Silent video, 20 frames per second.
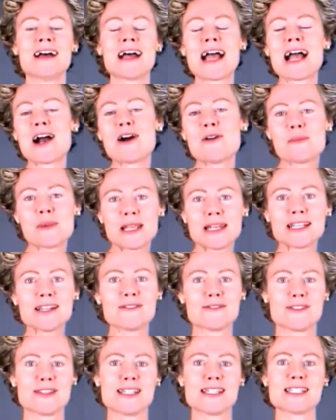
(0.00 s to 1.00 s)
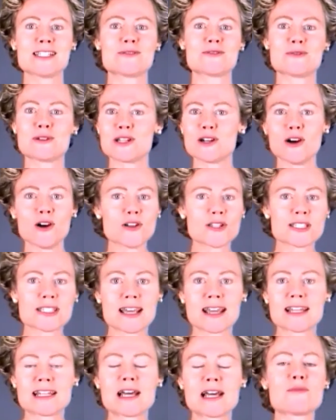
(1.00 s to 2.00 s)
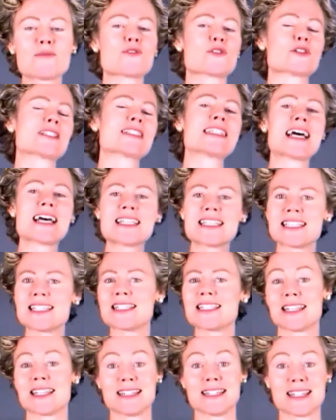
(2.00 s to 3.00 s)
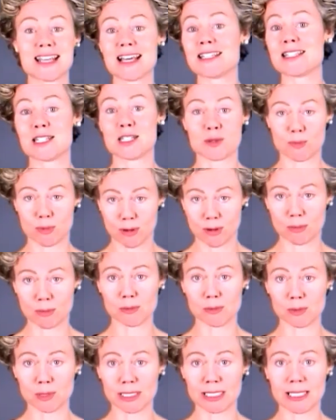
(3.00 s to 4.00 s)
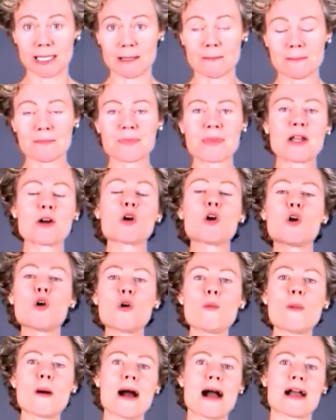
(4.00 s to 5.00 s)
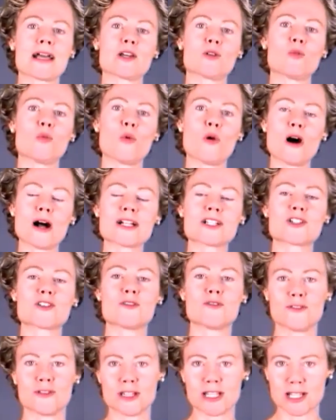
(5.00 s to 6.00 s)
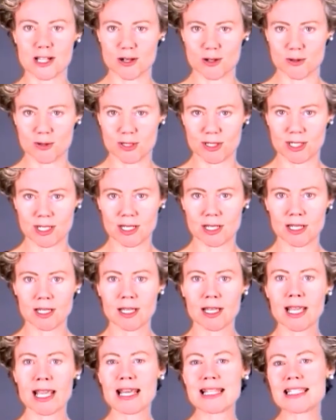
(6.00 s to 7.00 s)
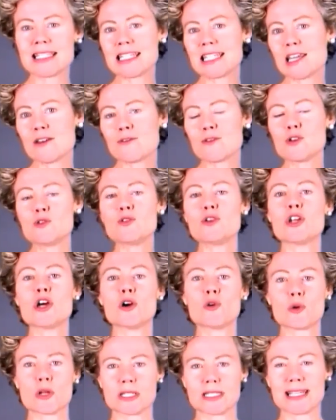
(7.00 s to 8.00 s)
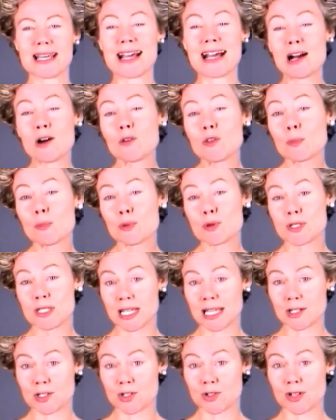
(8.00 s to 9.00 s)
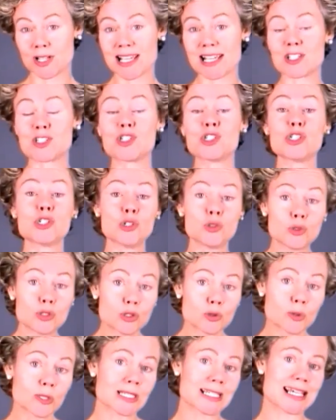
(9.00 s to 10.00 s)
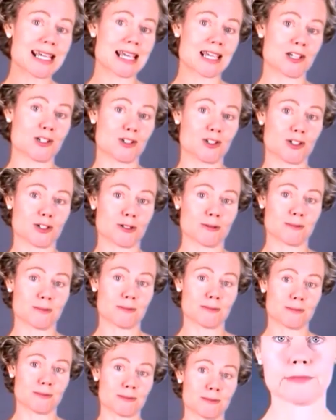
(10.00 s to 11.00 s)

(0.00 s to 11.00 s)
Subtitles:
How many of these have we all signed up for? Dozens and dozens probably. Now go back and watch the videos and see if you notice how the presenter gets you to engage.